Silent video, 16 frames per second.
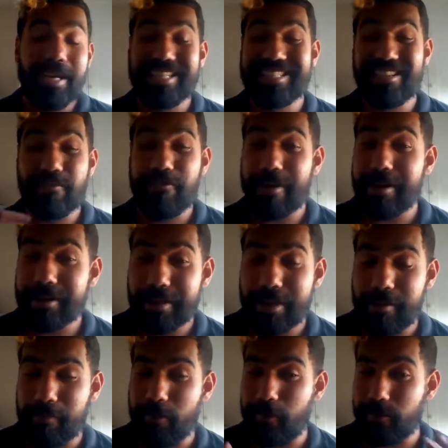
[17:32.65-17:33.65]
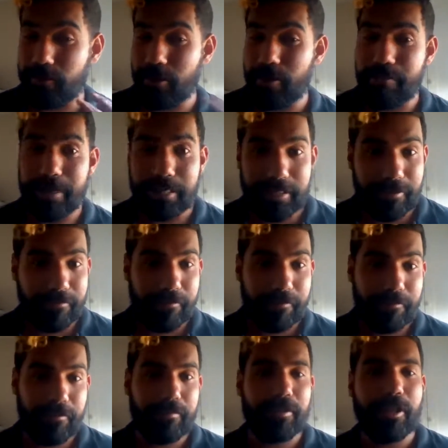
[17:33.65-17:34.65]
It's a ranking poll, so a bit
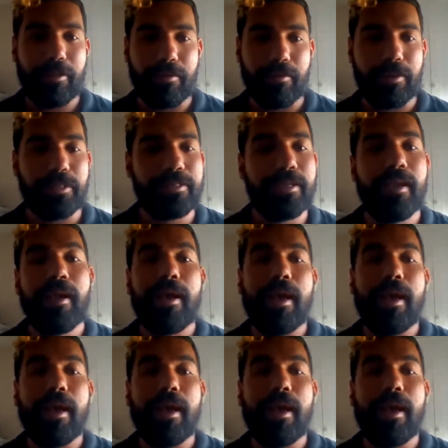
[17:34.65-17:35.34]
different from the other ones.